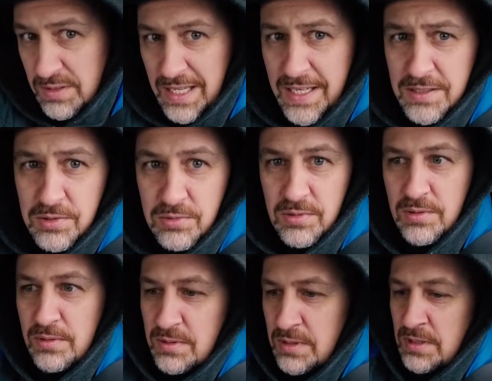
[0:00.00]

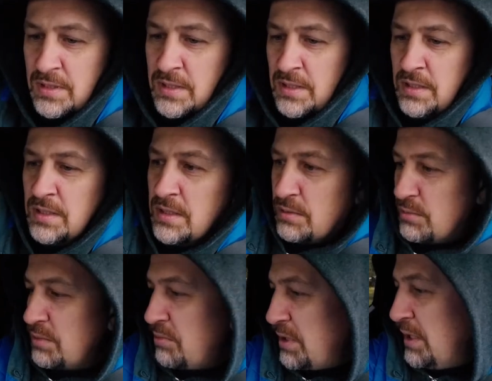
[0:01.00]
natural.
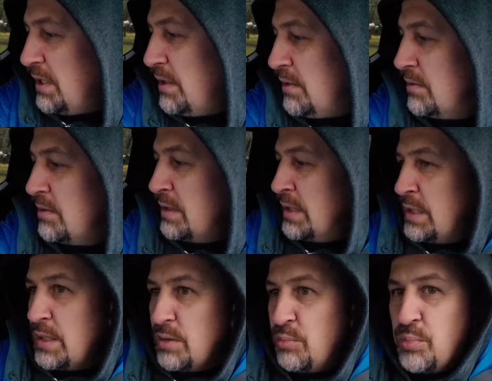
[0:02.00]
We're really
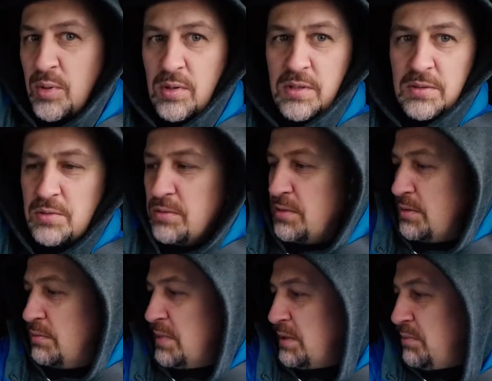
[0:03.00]
born to do
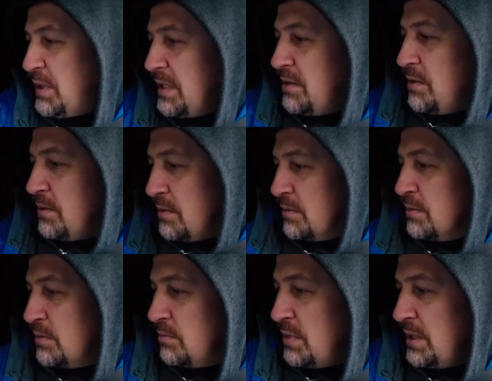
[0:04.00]
what we do.
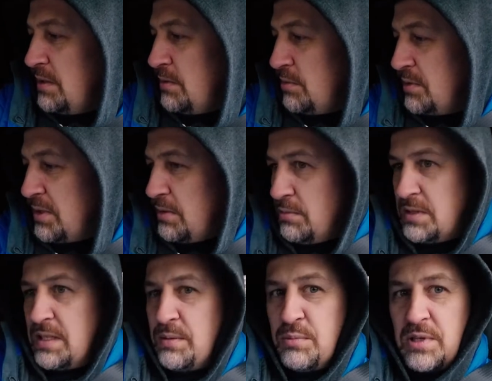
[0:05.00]
We need to go
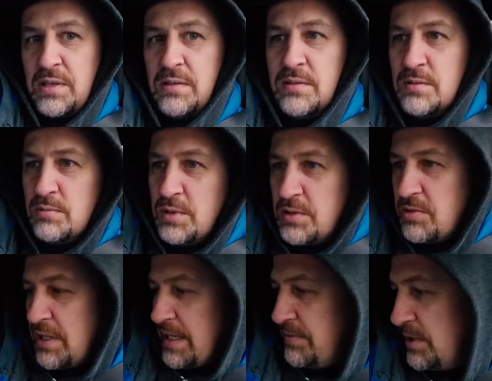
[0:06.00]
somewhere. We're
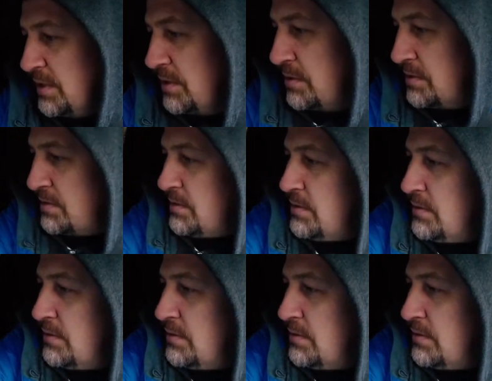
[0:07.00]
travelers.